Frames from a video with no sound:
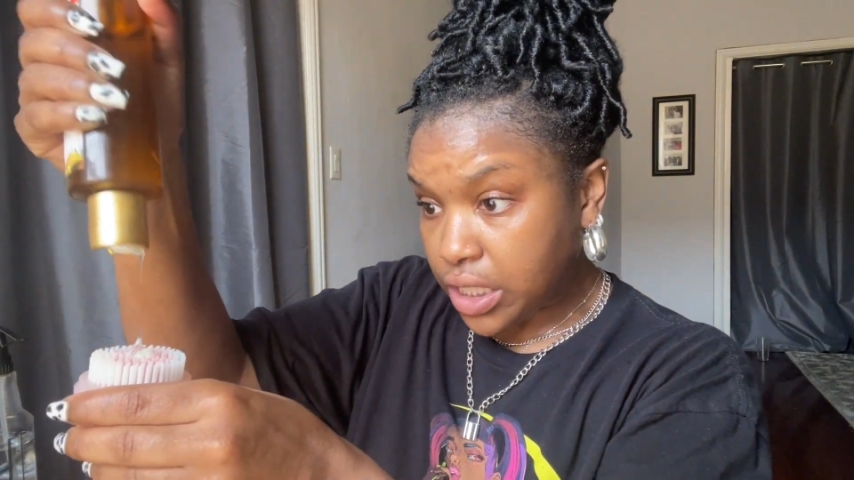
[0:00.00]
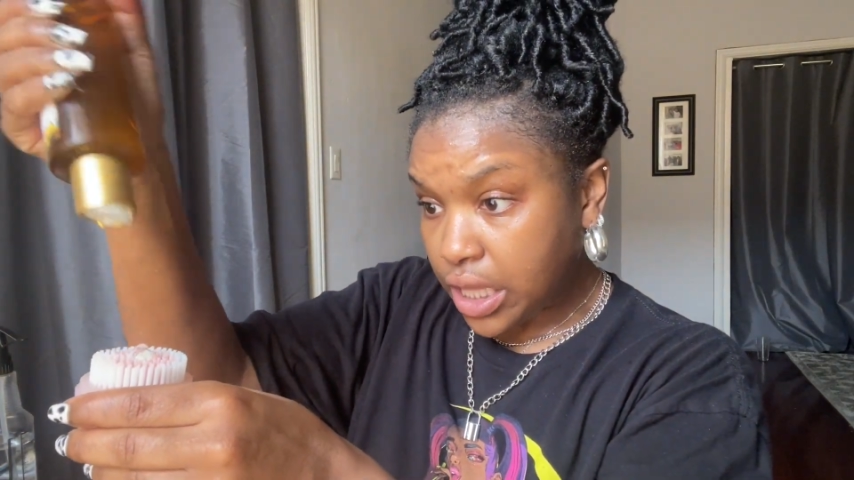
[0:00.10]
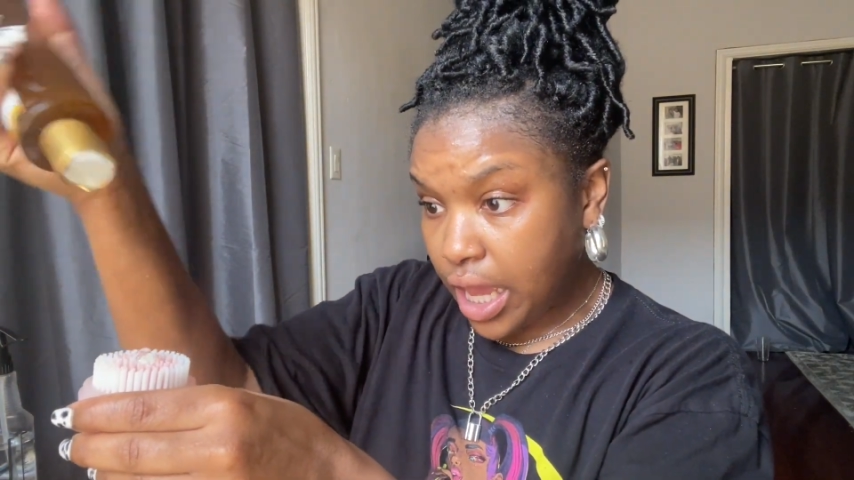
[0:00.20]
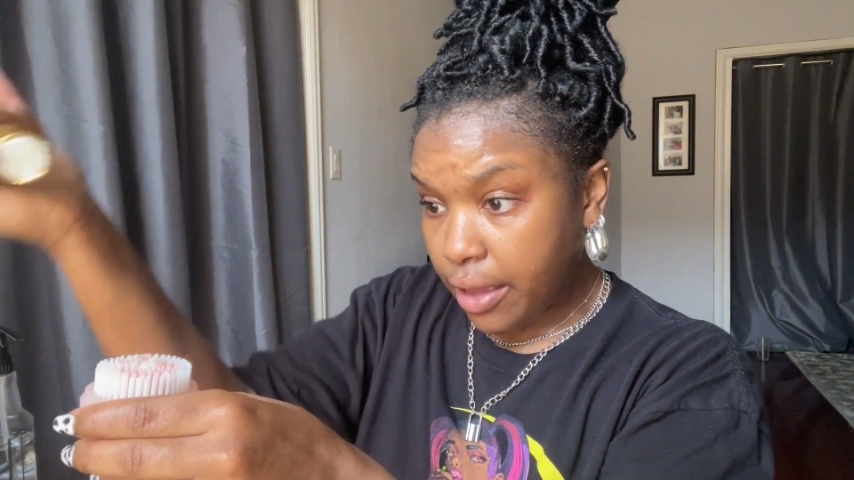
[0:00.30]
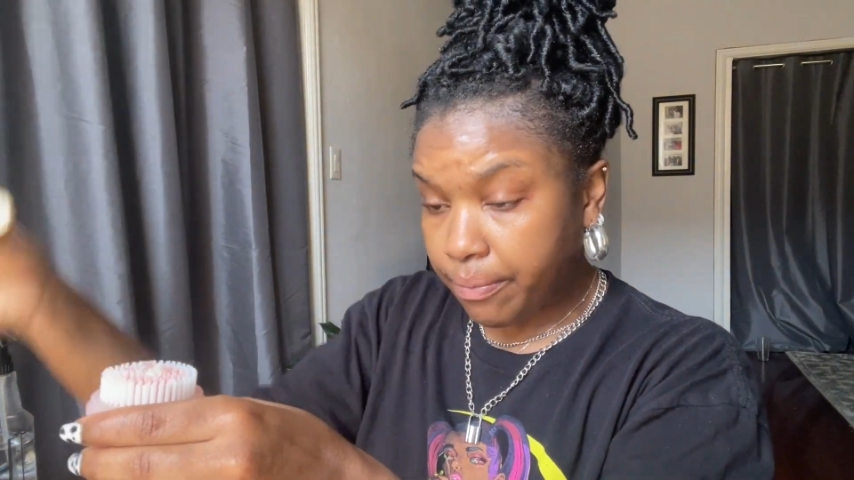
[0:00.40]

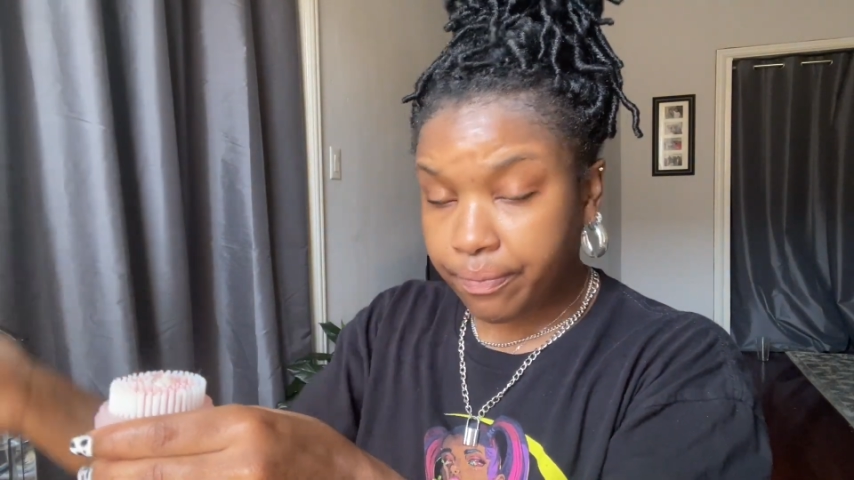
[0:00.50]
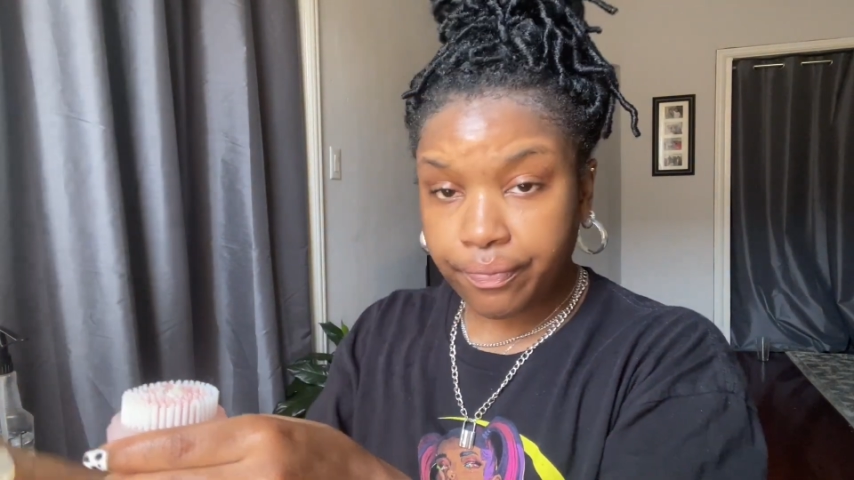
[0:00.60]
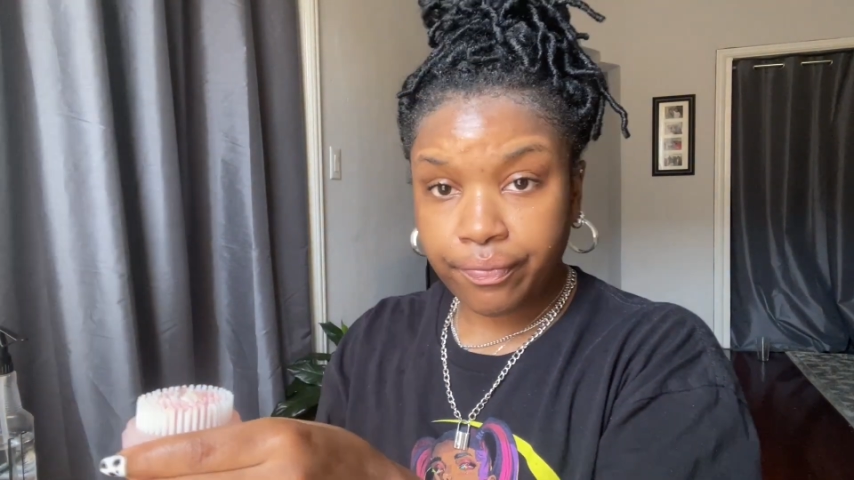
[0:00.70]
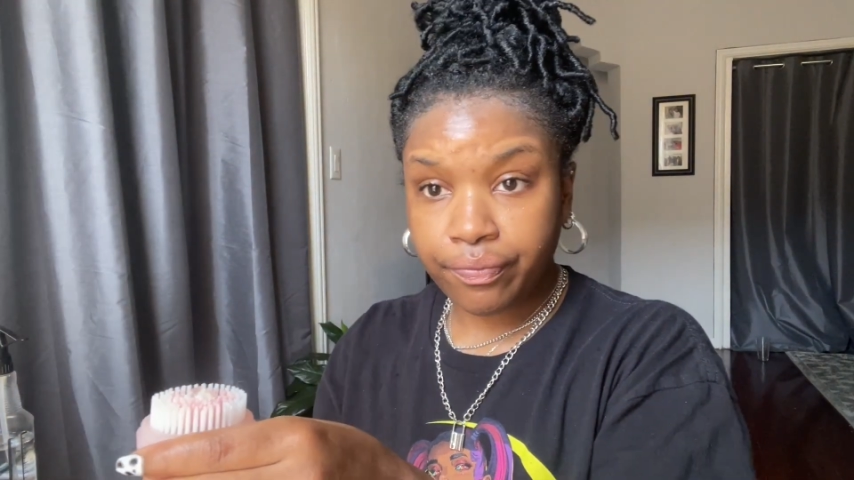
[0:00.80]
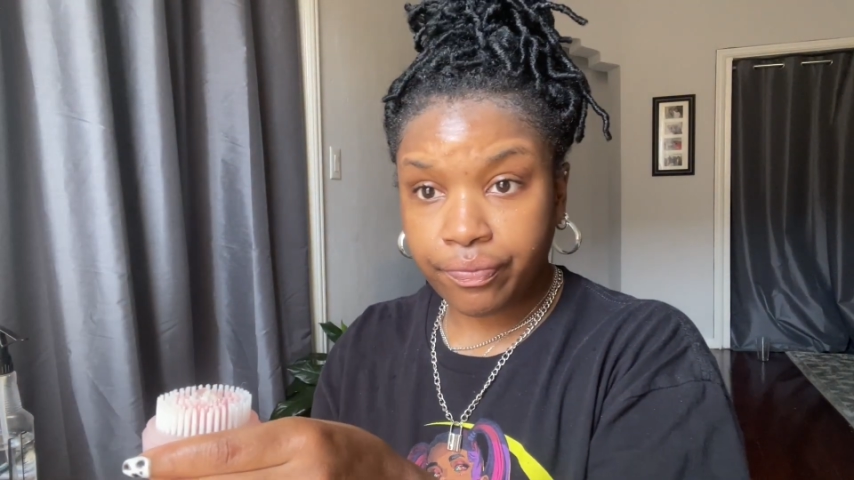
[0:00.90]
that?
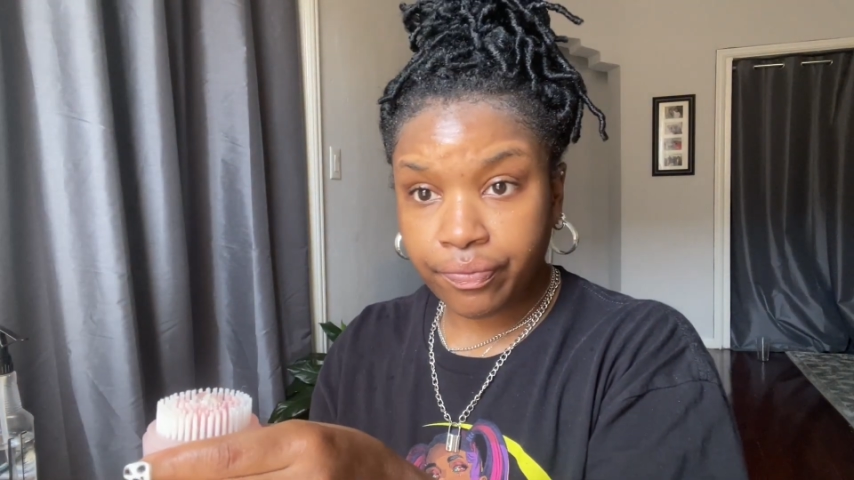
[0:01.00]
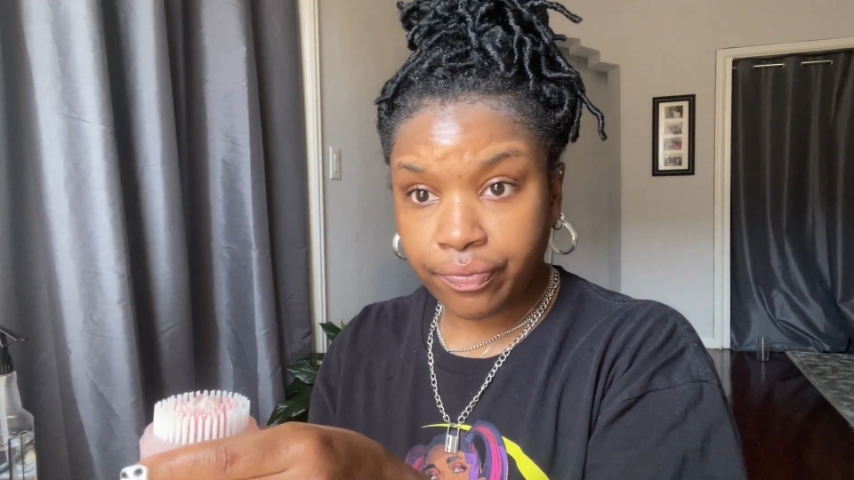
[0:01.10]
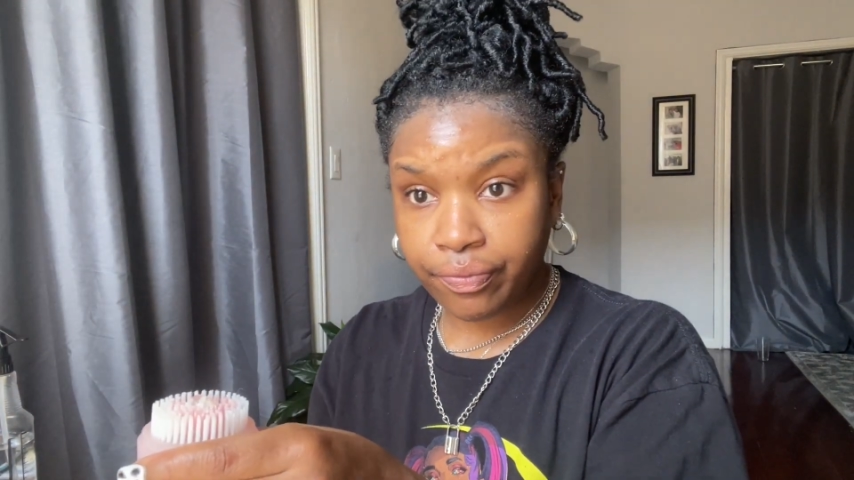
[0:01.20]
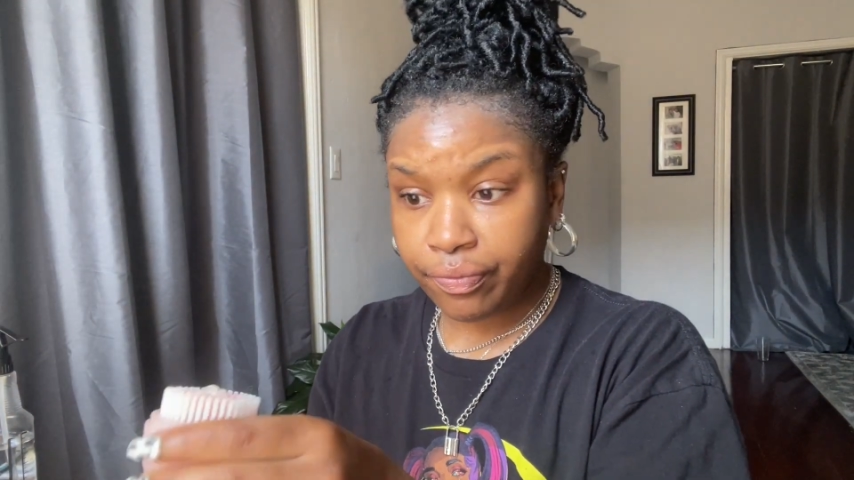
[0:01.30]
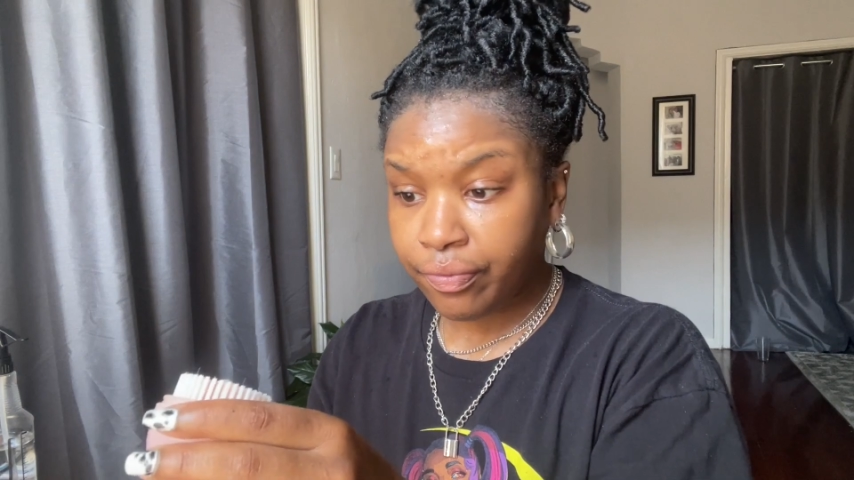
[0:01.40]

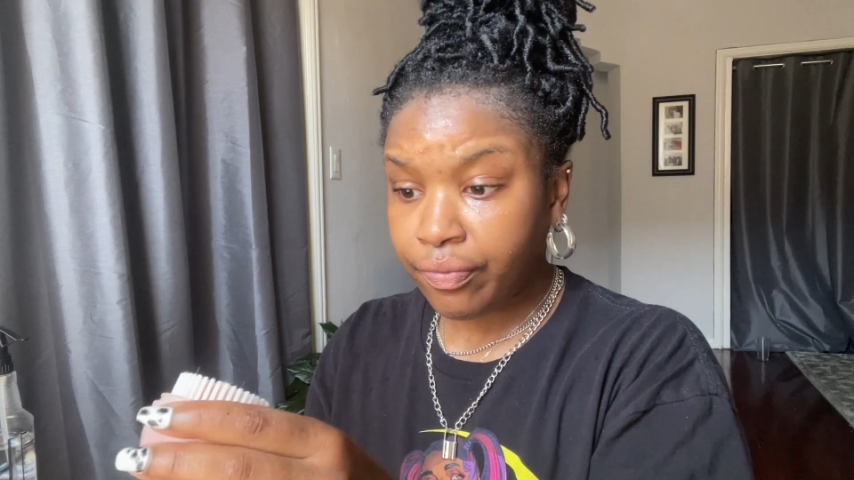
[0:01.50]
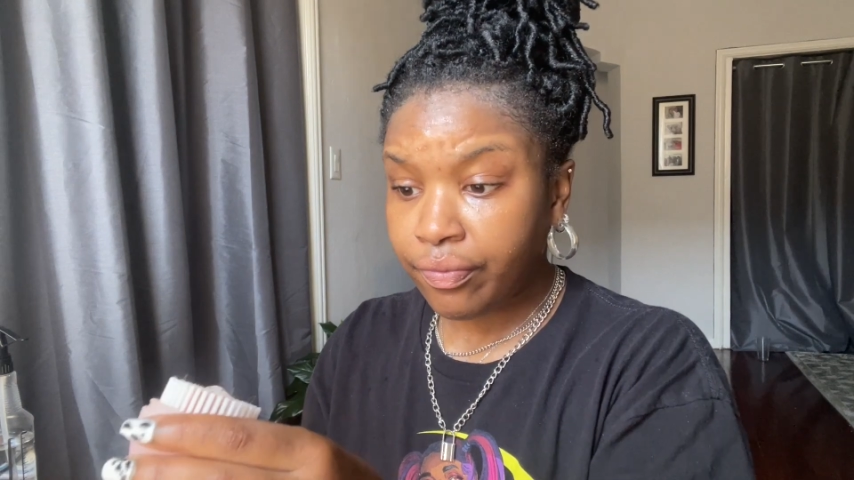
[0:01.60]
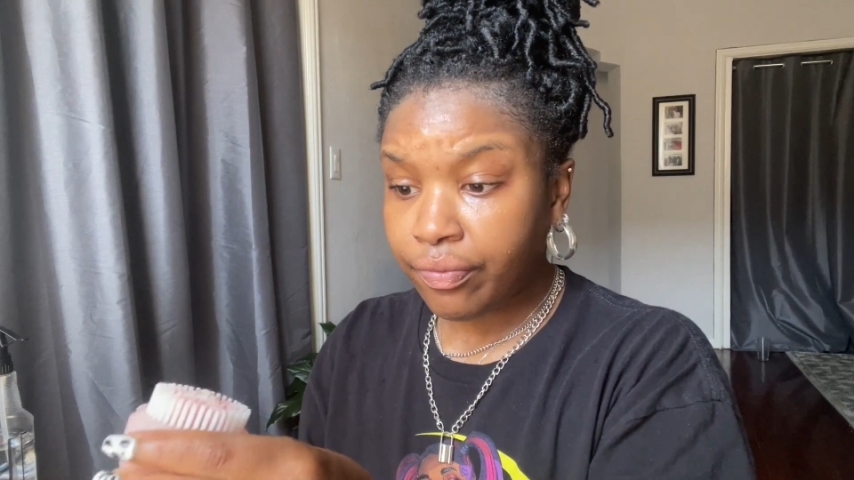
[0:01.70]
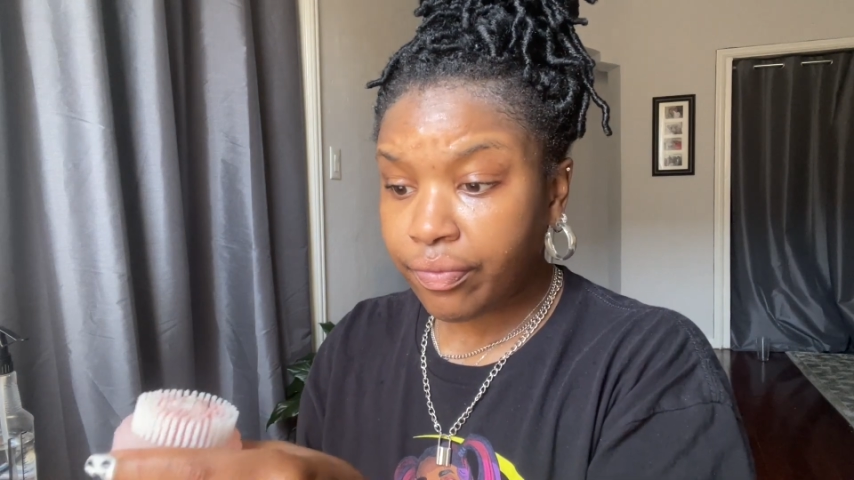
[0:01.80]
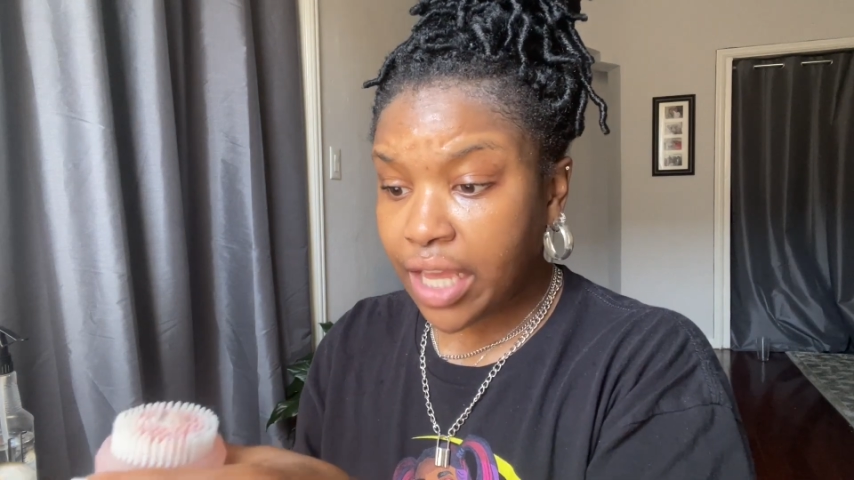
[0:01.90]

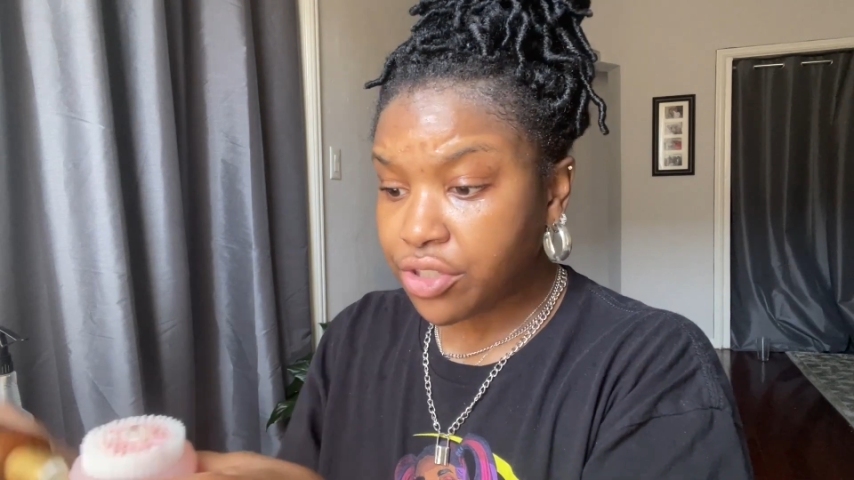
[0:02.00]
Not